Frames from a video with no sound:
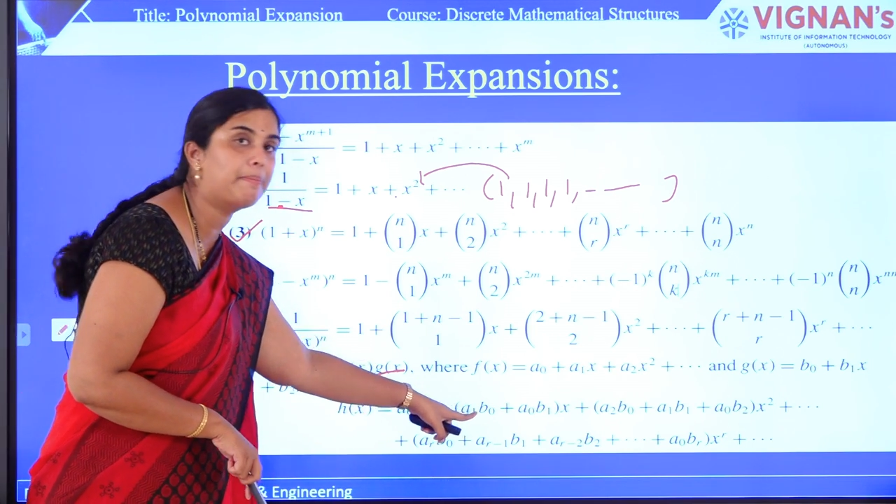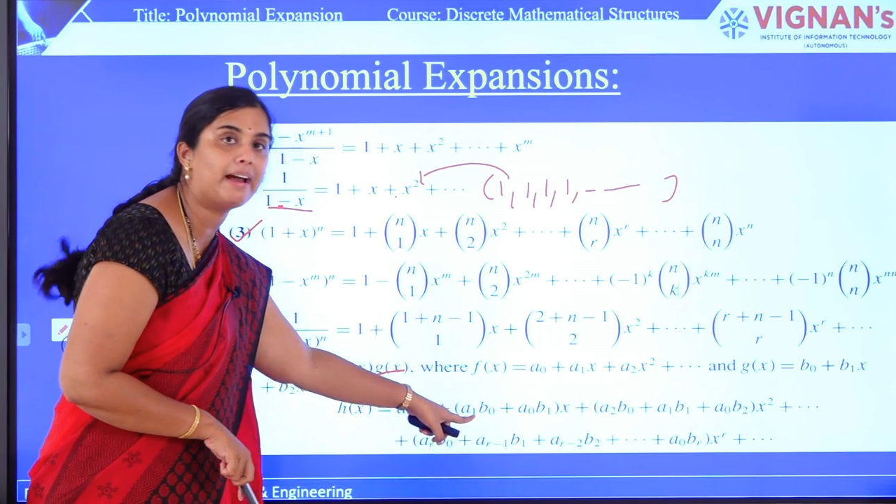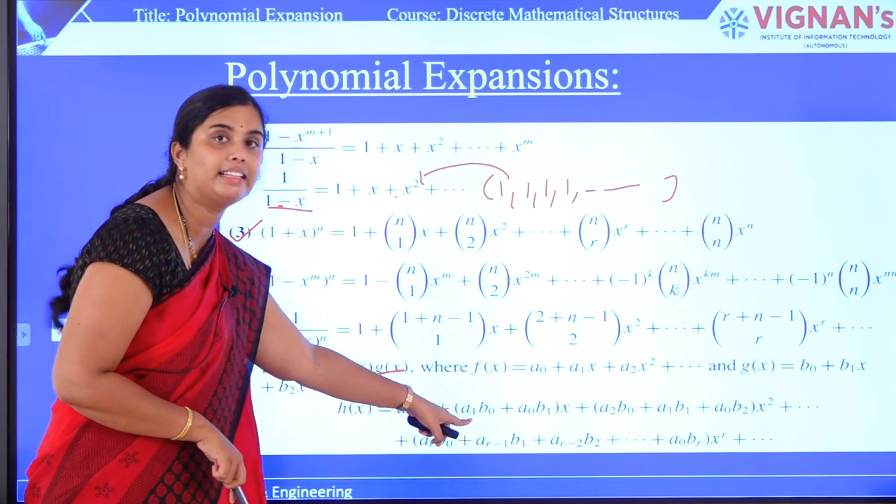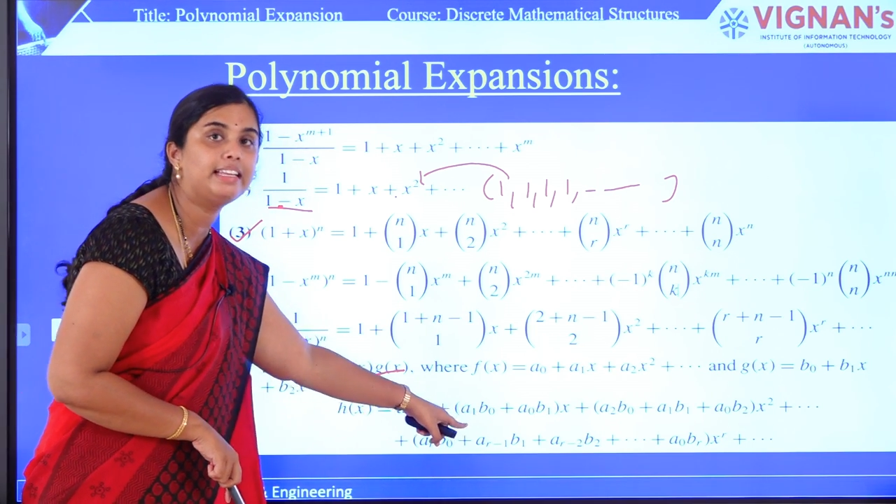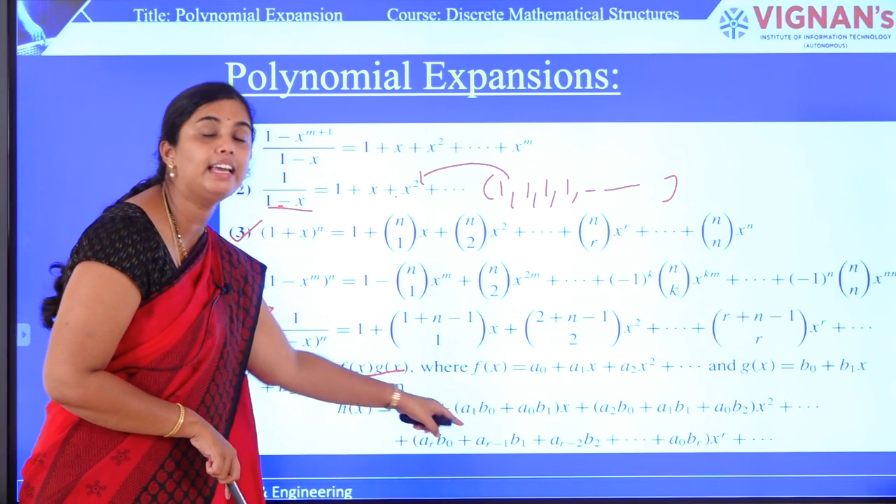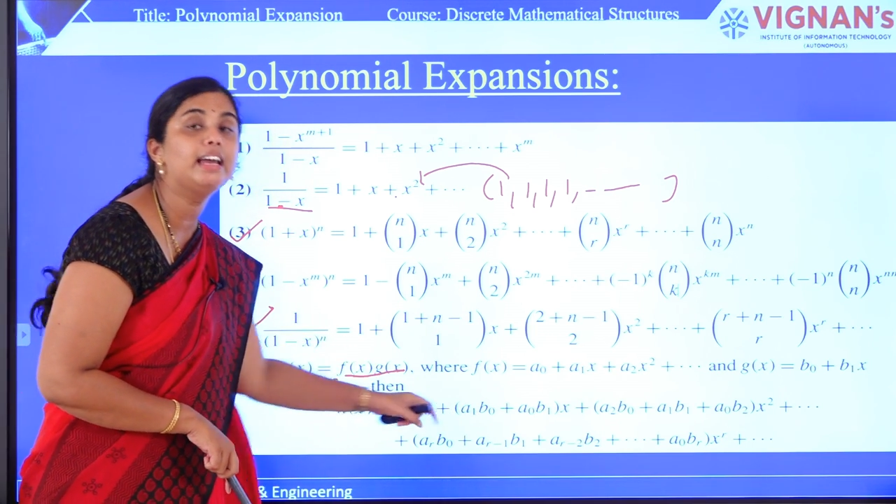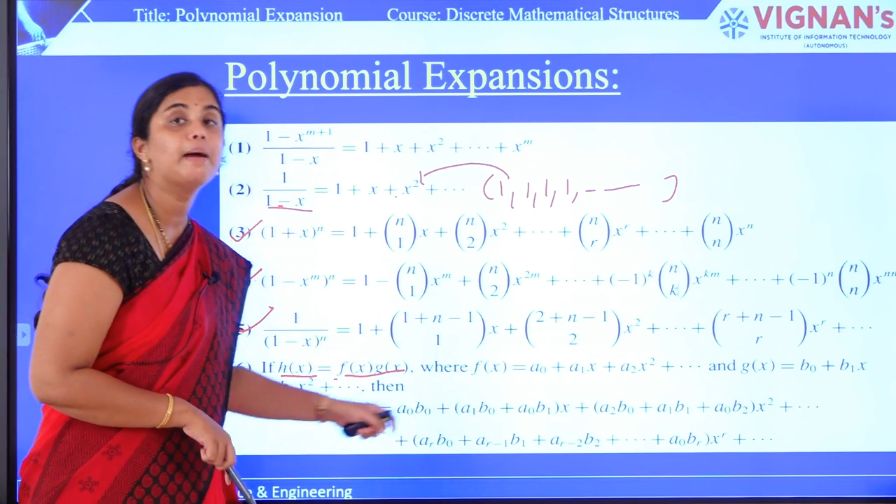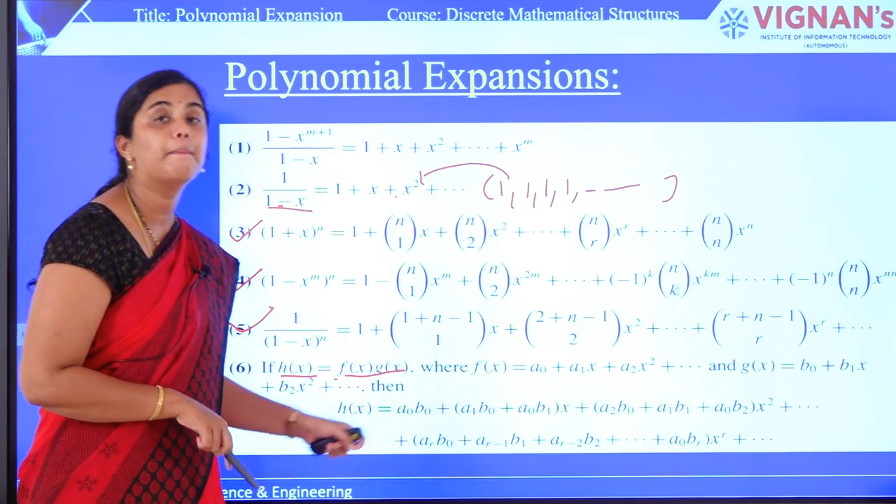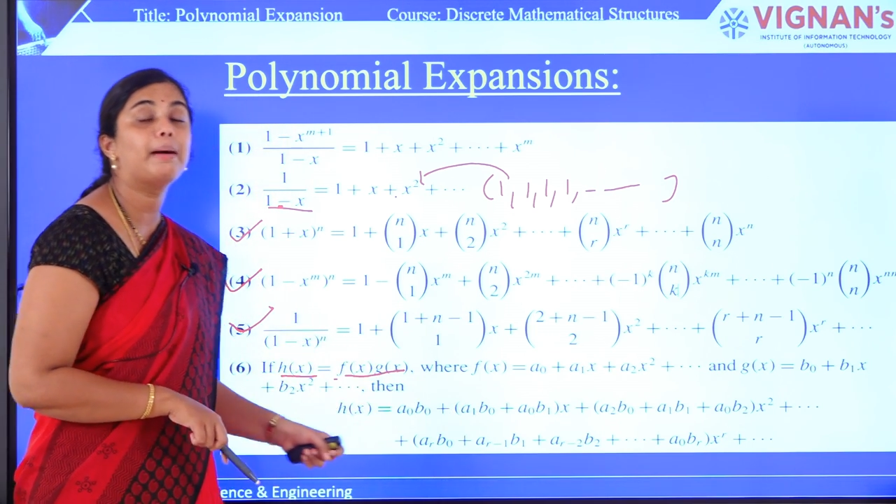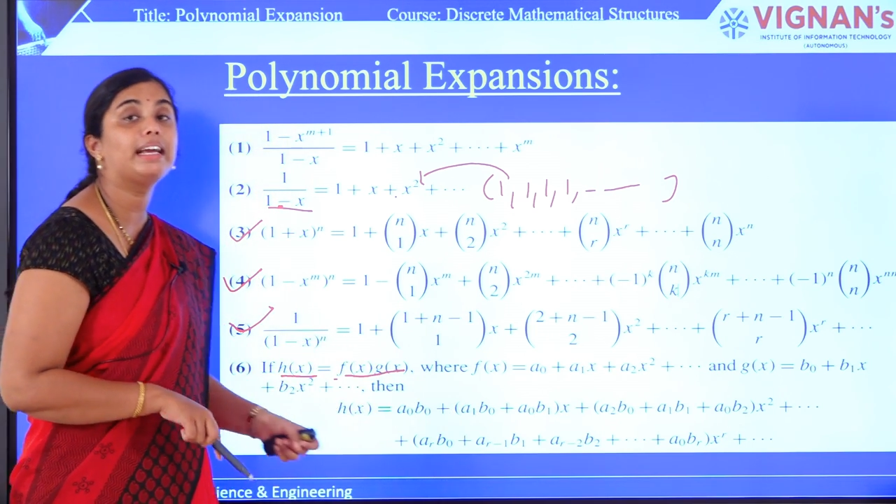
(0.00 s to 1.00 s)

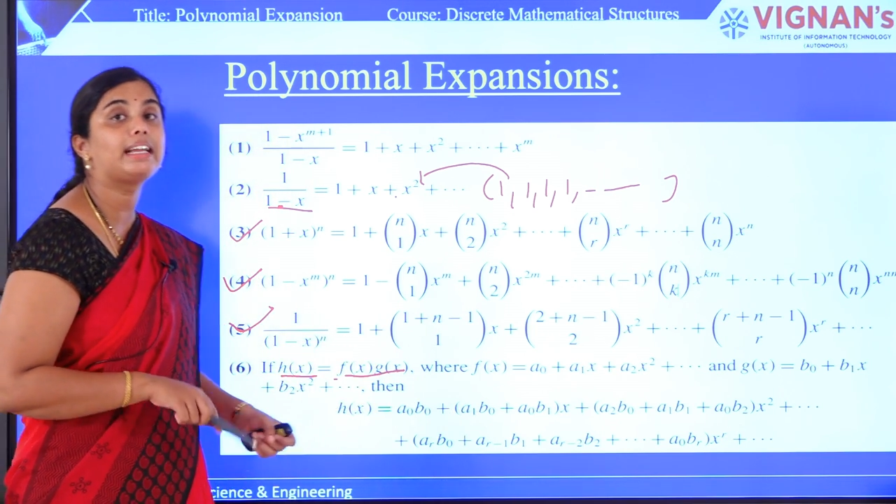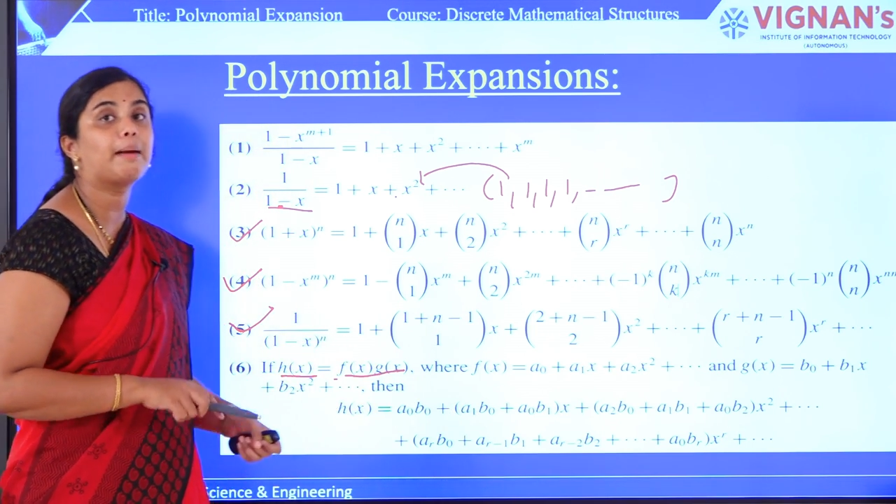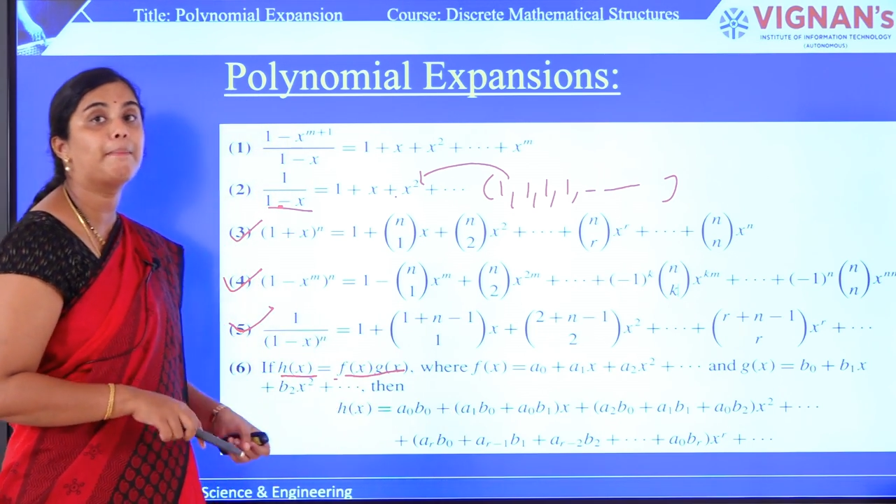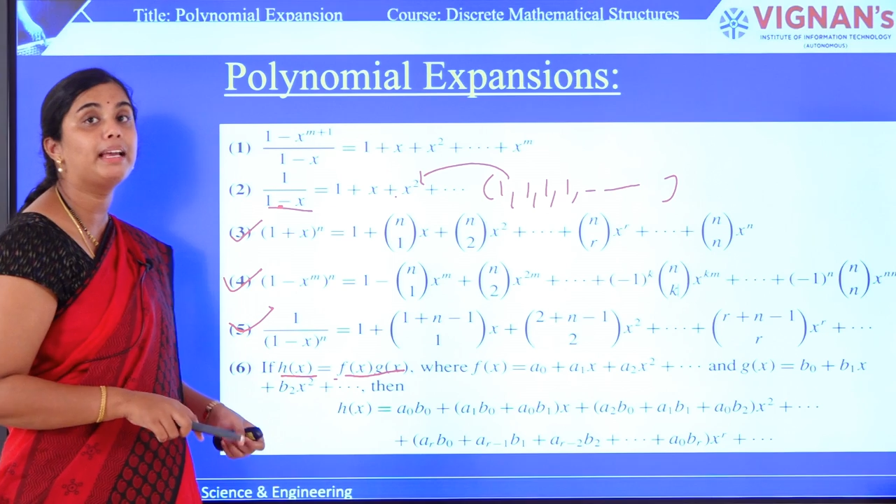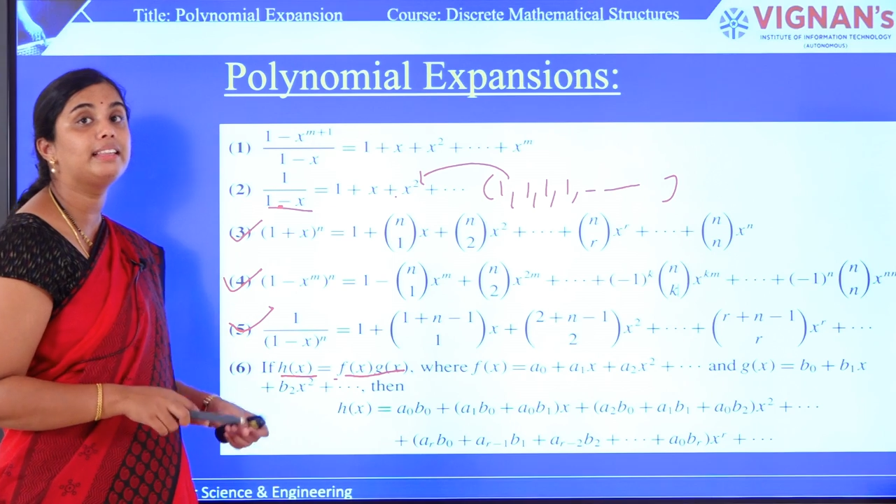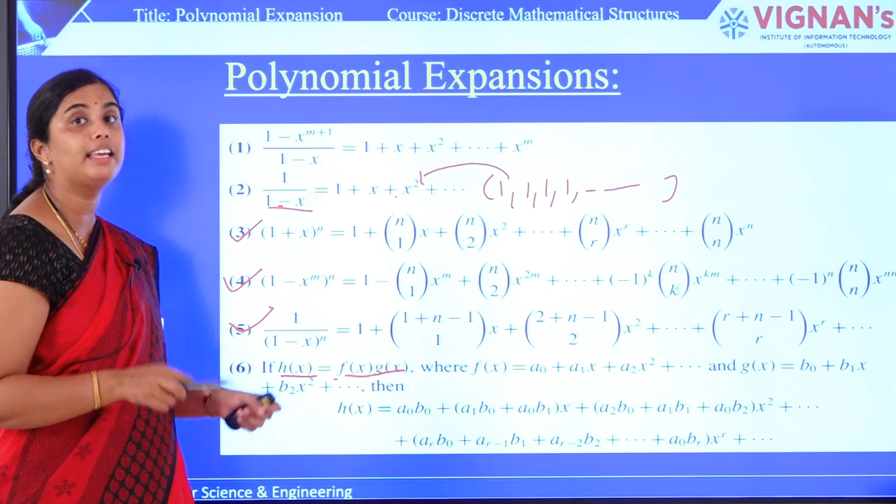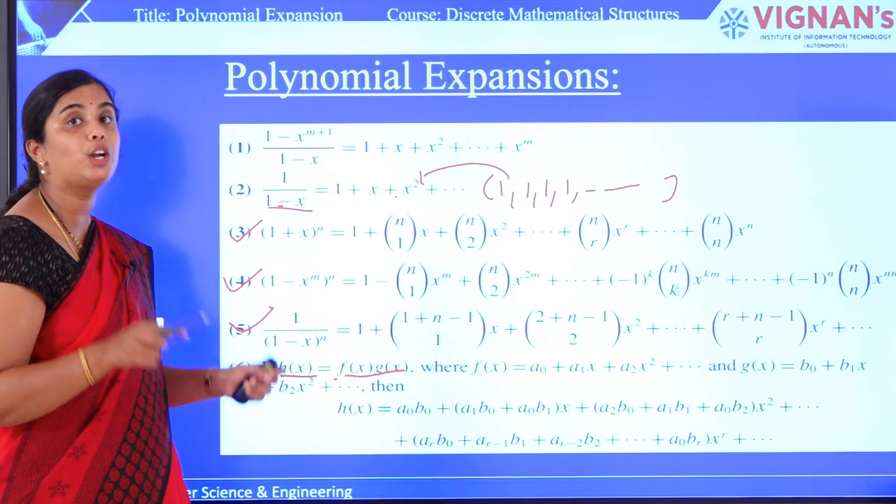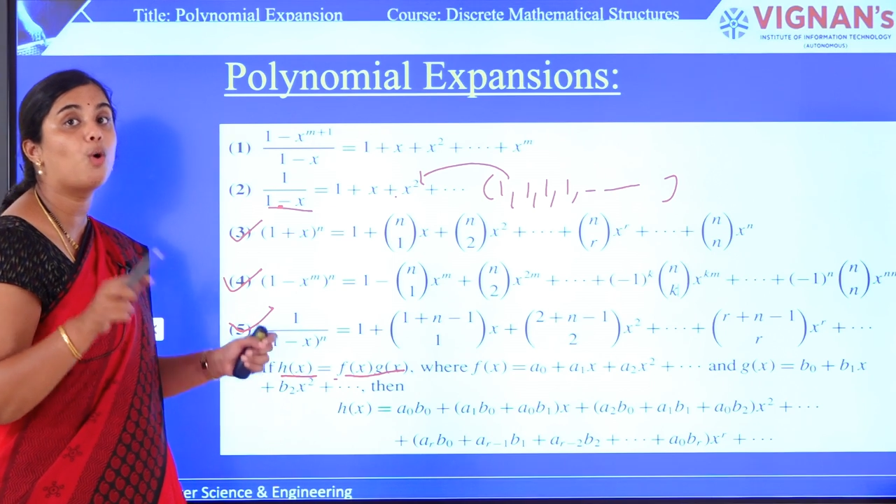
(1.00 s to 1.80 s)
by clubbing the